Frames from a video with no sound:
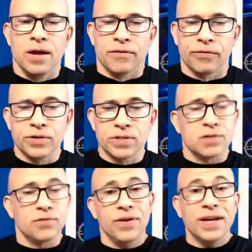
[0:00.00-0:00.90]

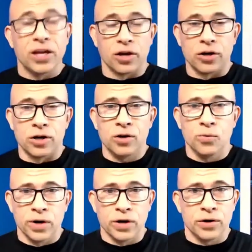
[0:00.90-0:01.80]
versus figure
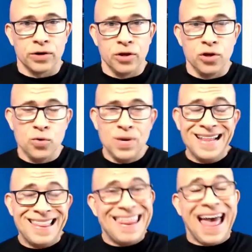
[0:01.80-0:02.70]
where you
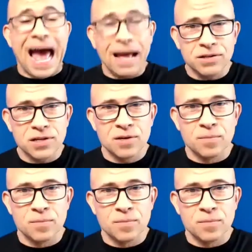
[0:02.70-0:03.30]
need that,